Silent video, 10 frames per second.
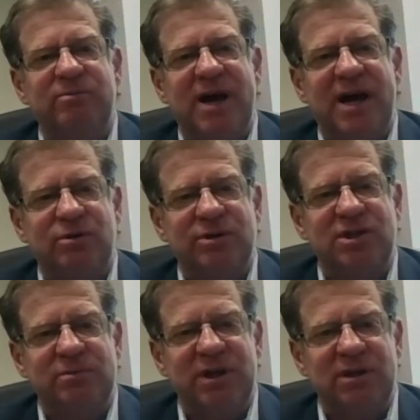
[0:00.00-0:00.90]

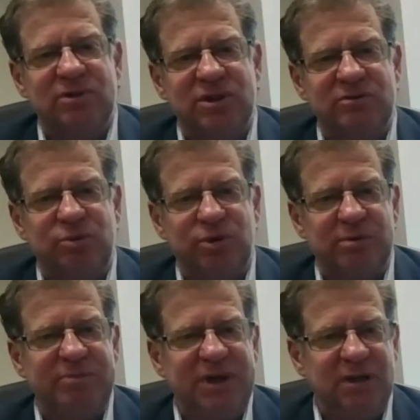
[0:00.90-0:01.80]
backwards to make themselves more
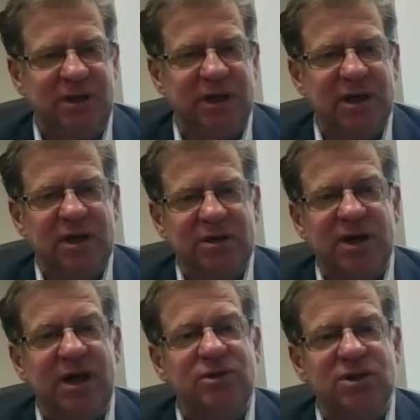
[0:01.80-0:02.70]
appealing
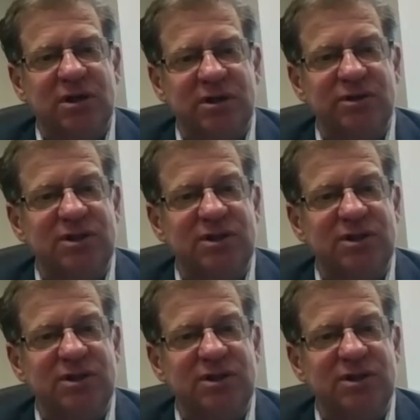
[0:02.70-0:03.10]
to outsiders,